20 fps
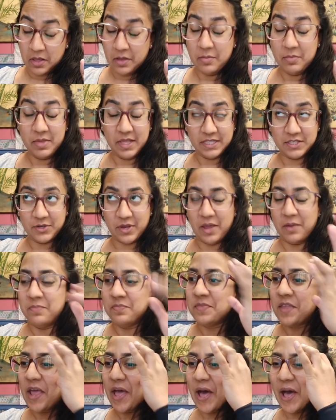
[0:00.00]
That's okay.
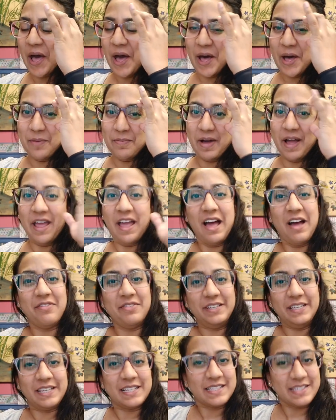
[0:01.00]
Um, I have
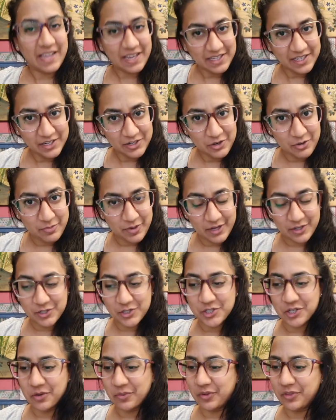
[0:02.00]
an exciting new pen to
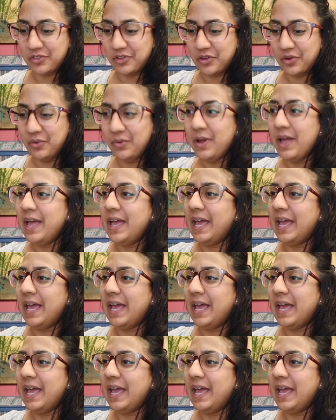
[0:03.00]
share with you,